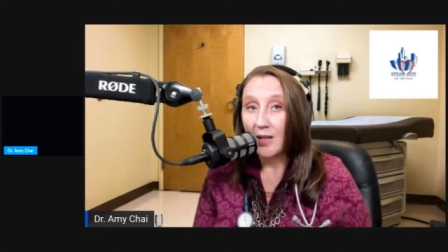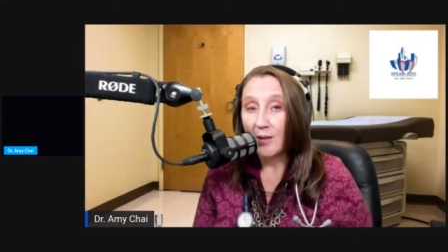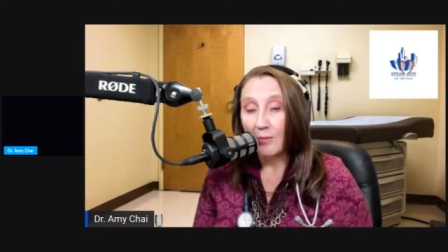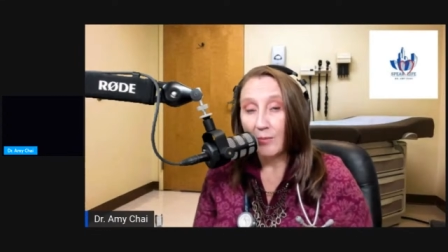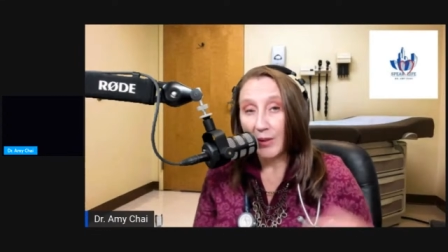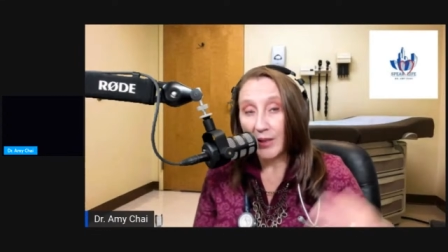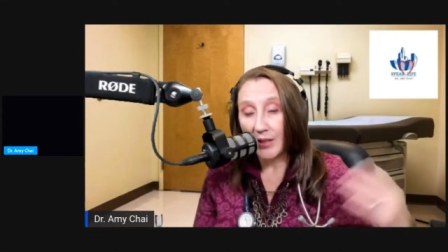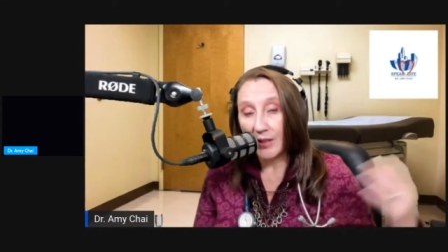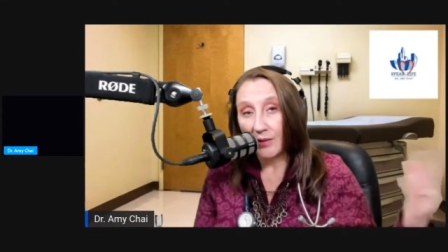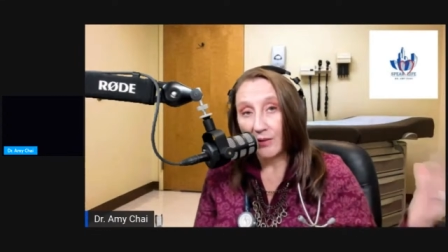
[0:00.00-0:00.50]

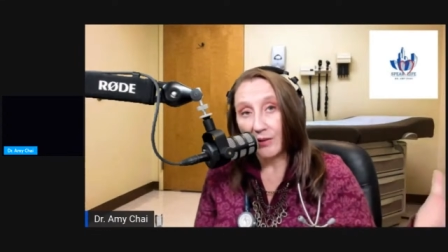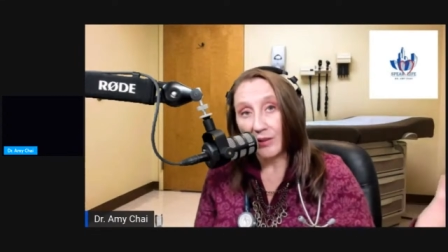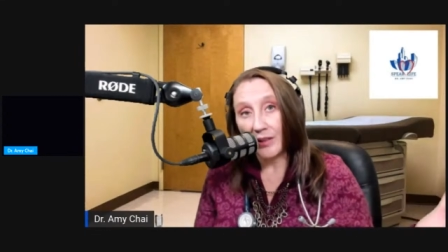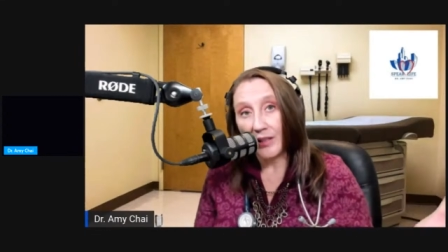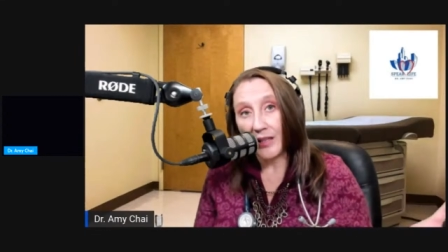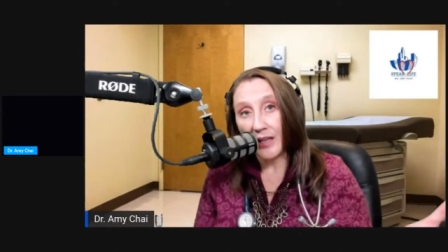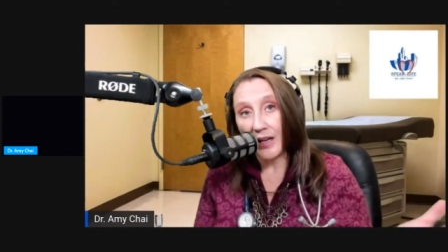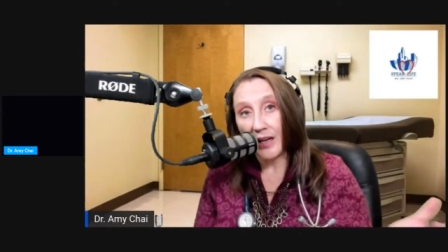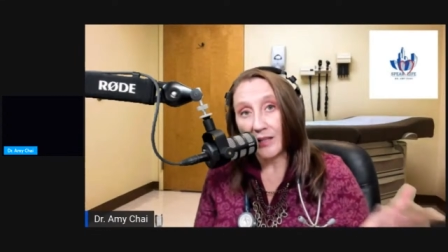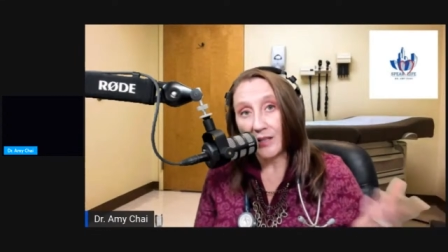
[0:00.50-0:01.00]
But
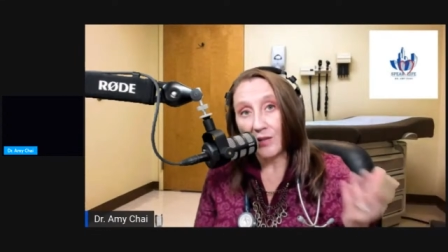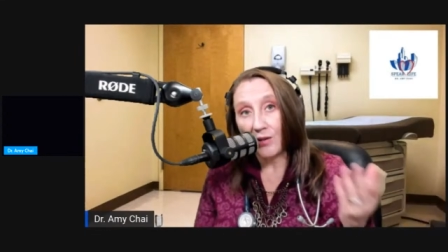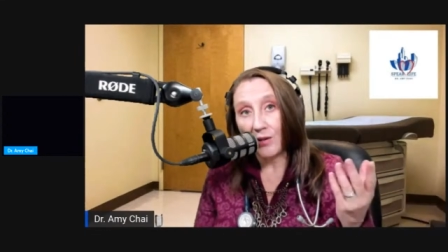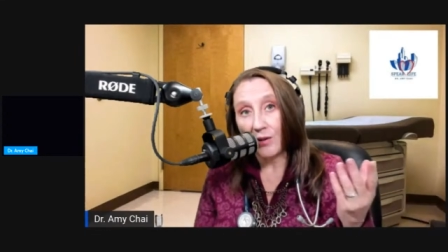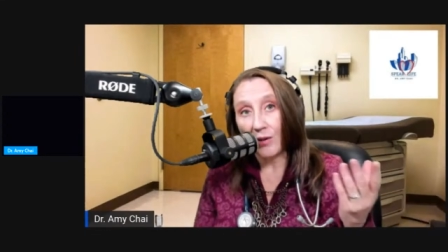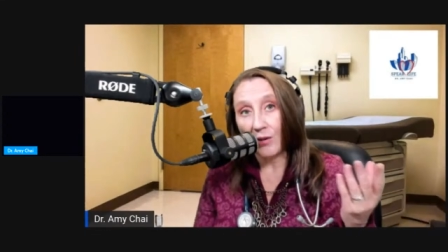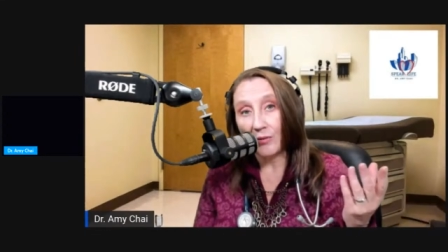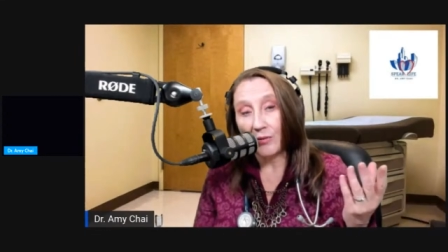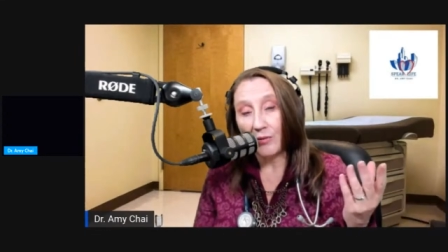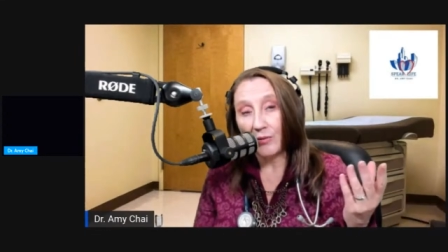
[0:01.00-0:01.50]
certainly as you
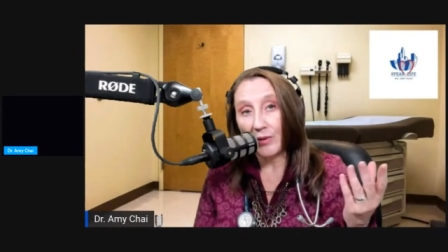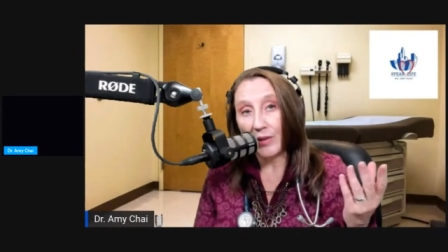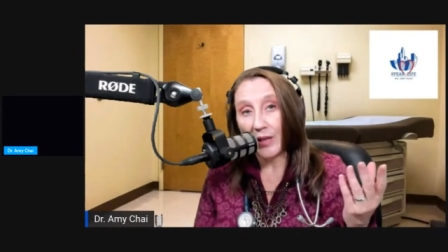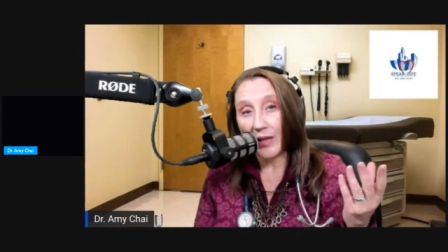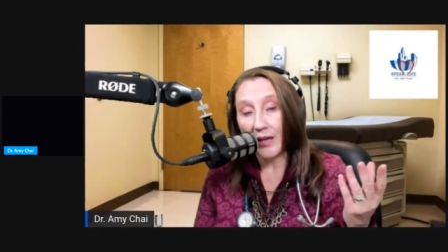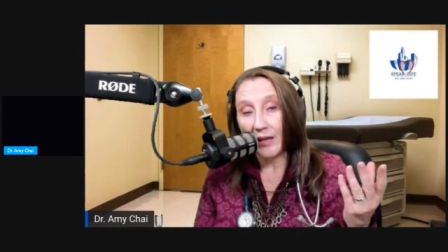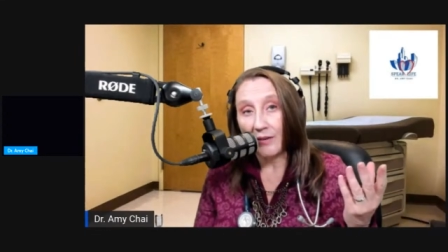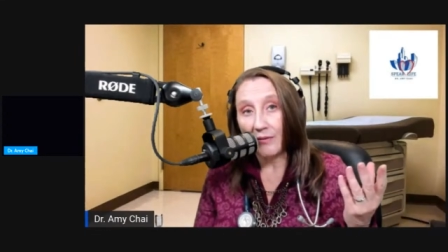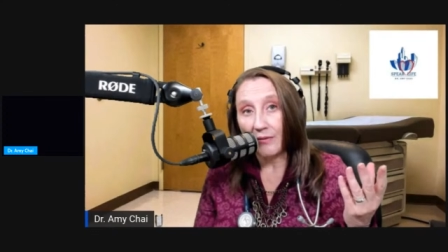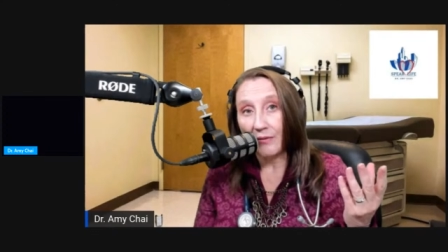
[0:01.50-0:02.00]
go through
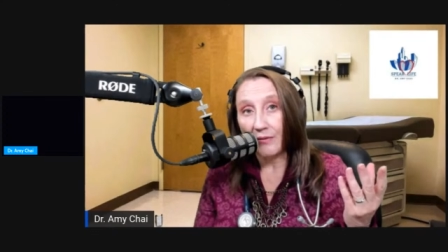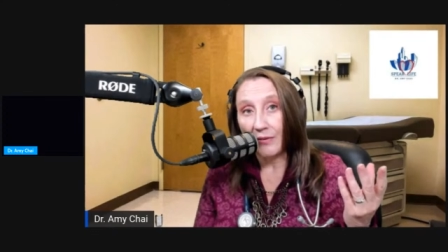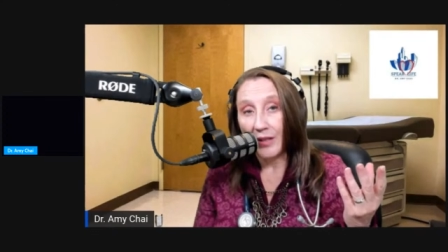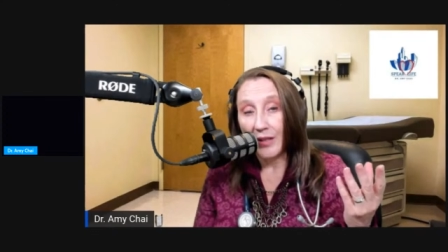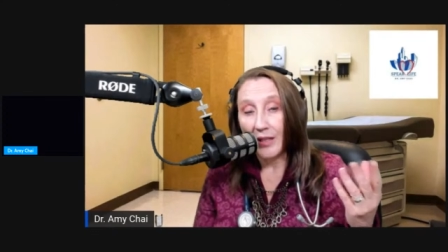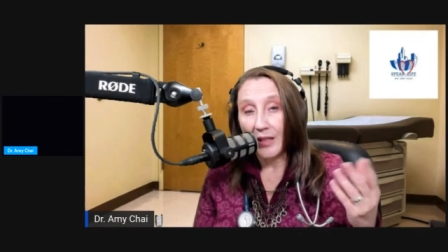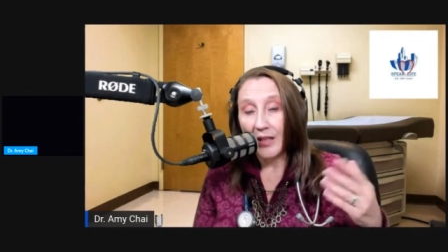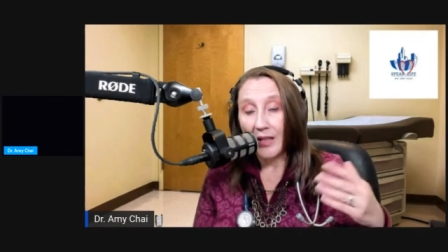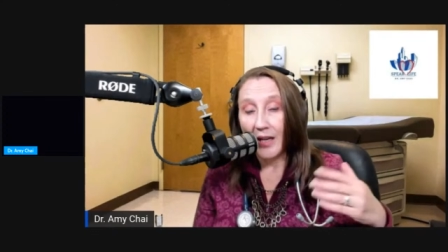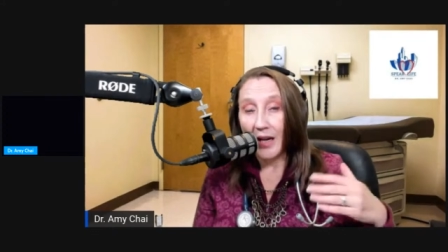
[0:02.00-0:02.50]
life
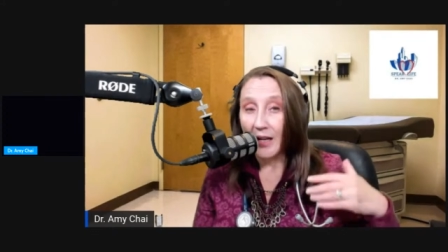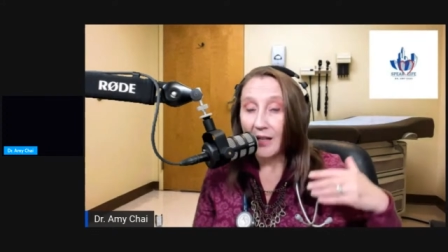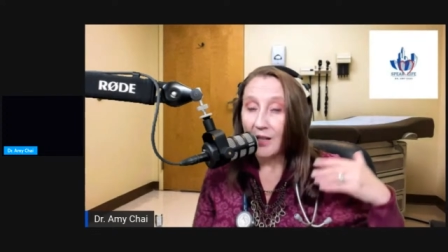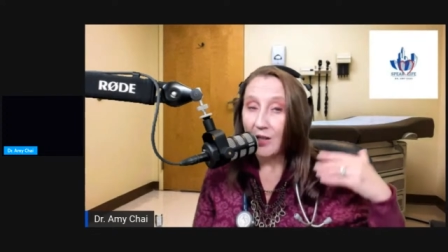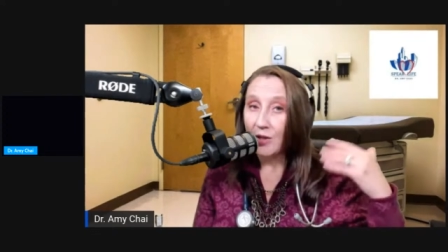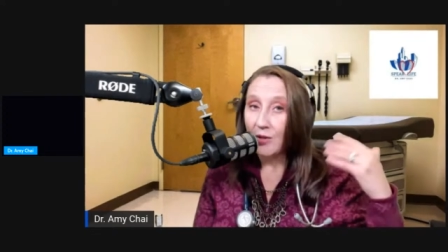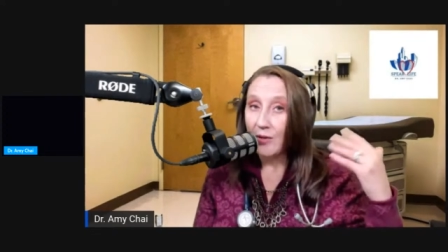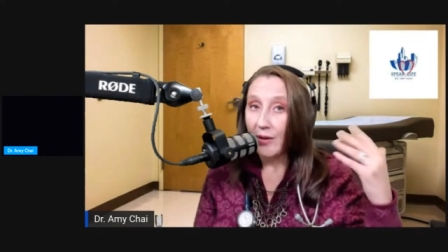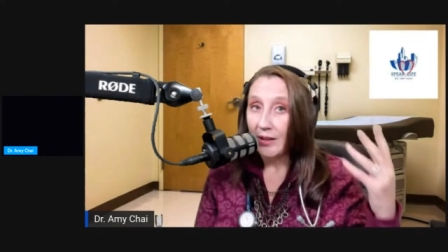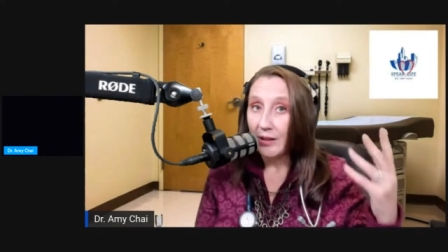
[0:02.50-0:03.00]
and you
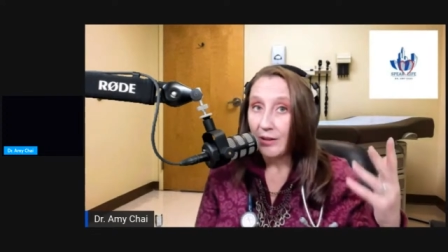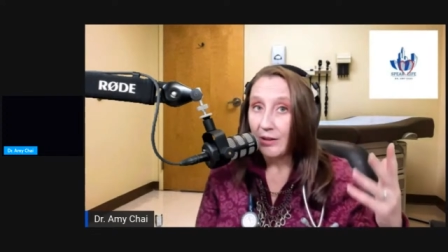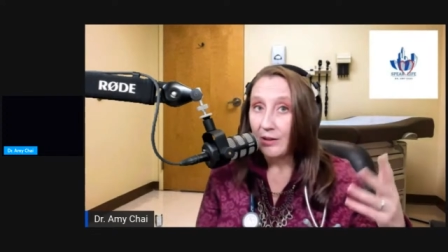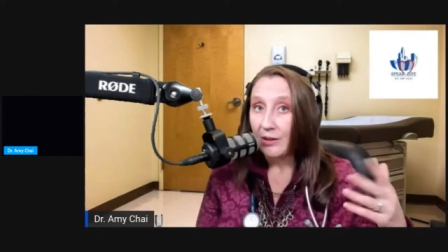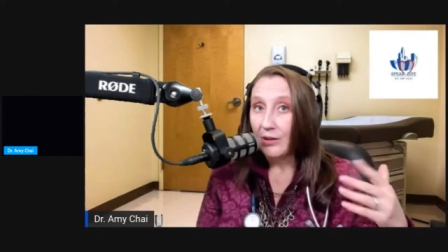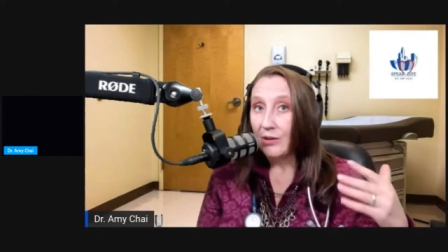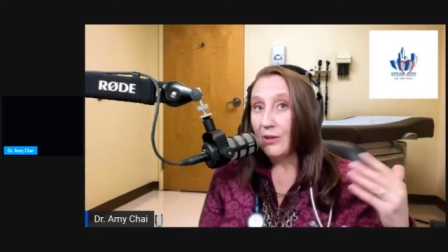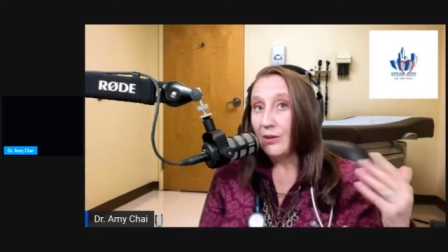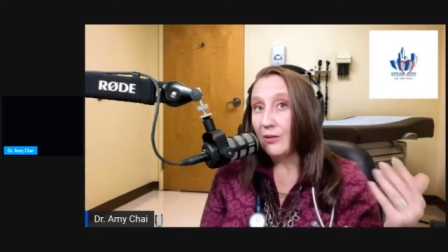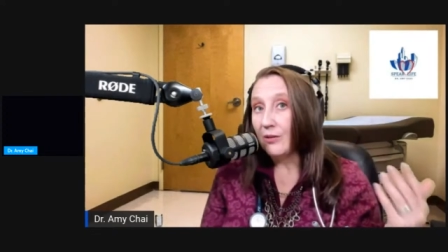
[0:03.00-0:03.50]
try to
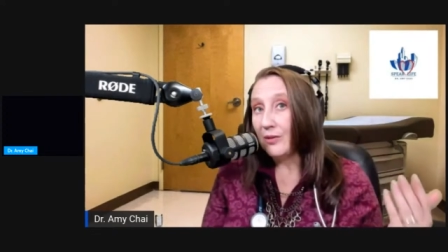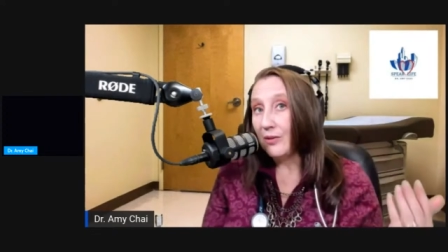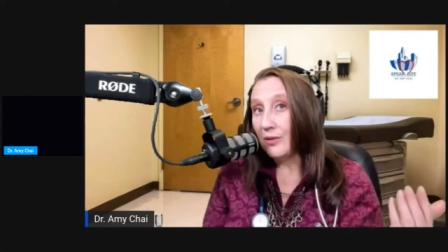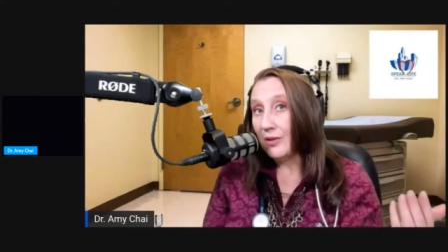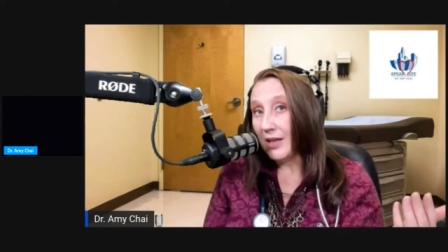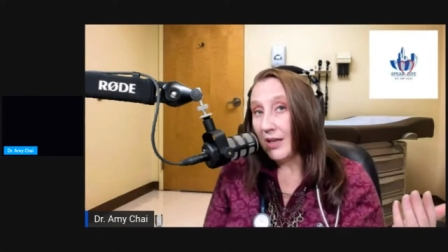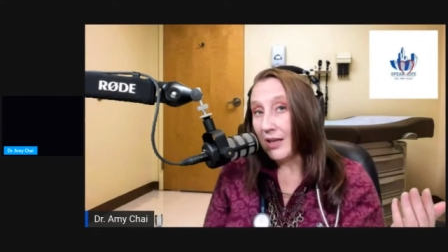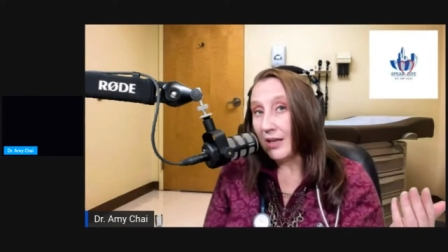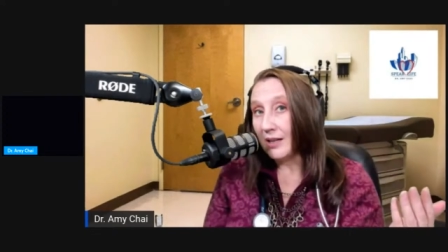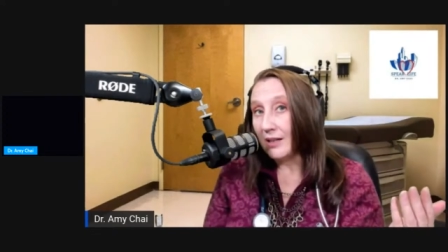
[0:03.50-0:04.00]
learn new
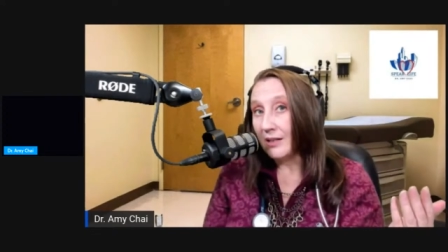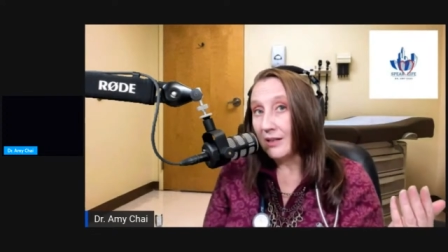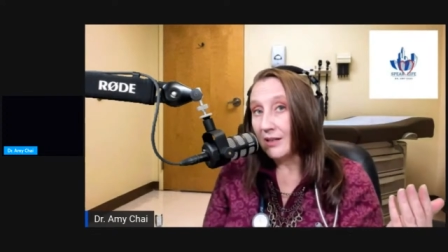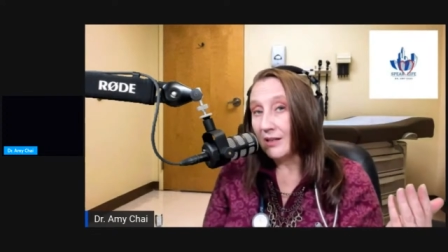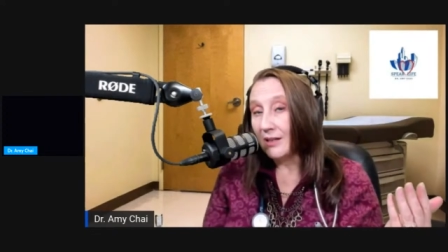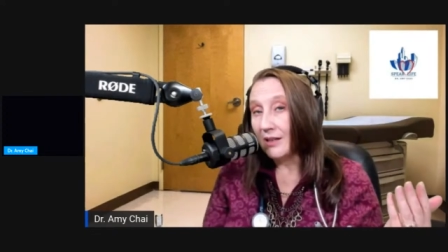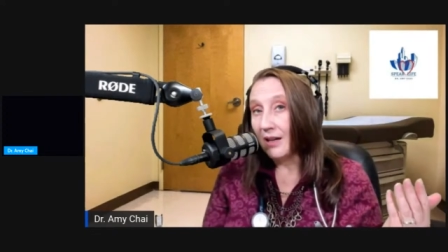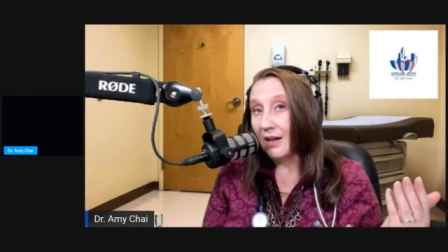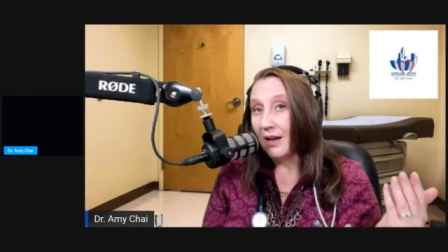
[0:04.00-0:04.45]
things,